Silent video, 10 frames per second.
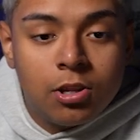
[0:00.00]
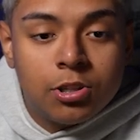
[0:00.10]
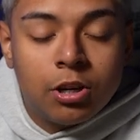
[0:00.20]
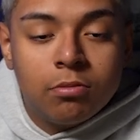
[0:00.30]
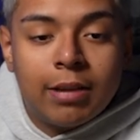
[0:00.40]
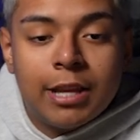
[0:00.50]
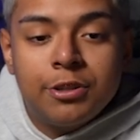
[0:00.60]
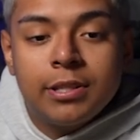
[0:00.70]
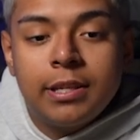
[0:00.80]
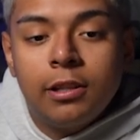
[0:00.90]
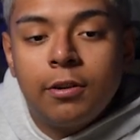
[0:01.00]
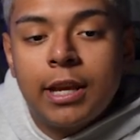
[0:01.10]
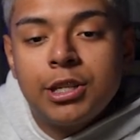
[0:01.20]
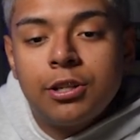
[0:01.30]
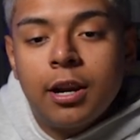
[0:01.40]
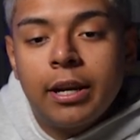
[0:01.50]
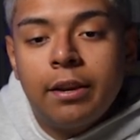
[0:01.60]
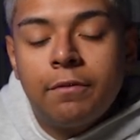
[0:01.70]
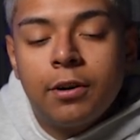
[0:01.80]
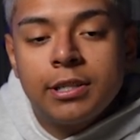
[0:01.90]
So as you can see, location
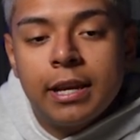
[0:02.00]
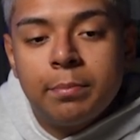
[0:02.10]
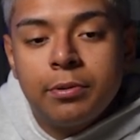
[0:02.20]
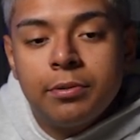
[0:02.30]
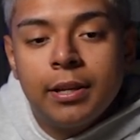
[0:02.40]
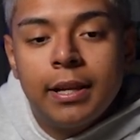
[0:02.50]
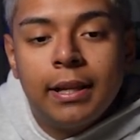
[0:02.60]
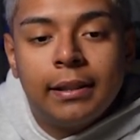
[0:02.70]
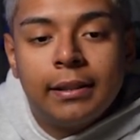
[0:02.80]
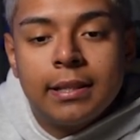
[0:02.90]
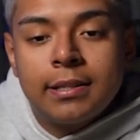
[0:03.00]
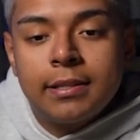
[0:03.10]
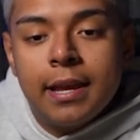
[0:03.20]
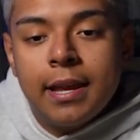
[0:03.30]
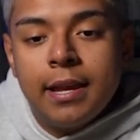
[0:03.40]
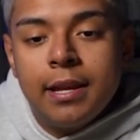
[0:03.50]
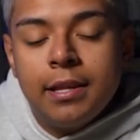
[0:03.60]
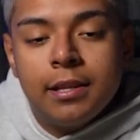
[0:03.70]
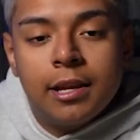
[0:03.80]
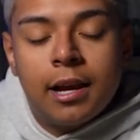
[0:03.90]
targeting, for example, let's
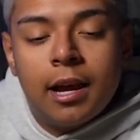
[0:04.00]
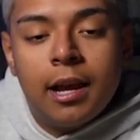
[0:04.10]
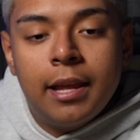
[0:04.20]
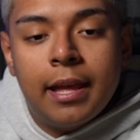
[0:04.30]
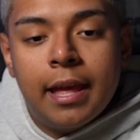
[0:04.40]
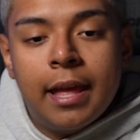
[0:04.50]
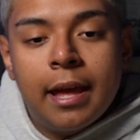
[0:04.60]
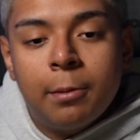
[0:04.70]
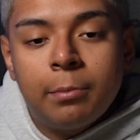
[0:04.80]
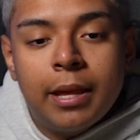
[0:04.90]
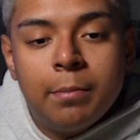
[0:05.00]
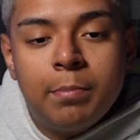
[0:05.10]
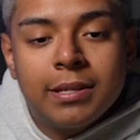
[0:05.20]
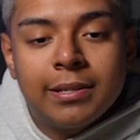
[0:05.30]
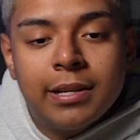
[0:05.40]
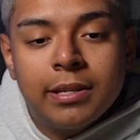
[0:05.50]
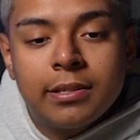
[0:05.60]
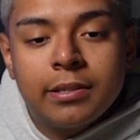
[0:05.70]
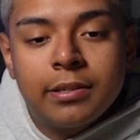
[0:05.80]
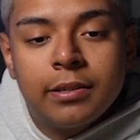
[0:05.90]
say I am a
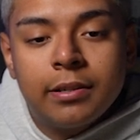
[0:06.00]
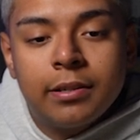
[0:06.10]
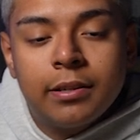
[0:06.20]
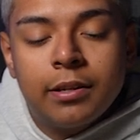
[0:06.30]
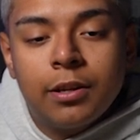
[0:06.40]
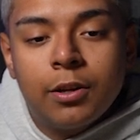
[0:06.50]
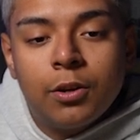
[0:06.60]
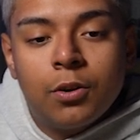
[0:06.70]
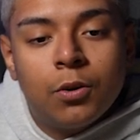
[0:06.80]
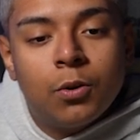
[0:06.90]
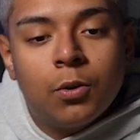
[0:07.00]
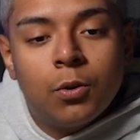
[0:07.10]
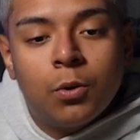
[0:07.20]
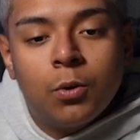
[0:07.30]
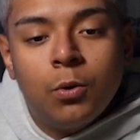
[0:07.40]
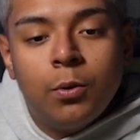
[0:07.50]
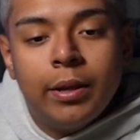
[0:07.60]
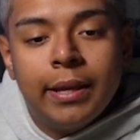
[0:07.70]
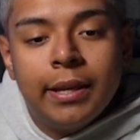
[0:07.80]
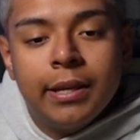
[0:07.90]
business who
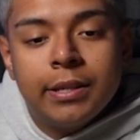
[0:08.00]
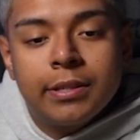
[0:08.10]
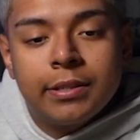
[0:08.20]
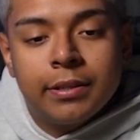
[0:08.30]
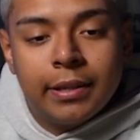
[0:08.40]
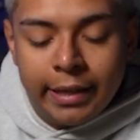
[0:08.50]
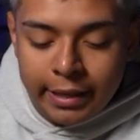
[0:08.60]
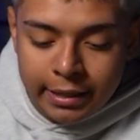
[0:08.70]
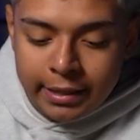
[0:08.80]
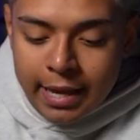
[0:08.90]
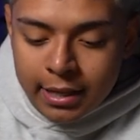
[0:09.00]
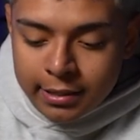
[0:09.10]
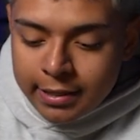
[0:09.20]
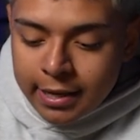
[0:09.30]
is in Dallas,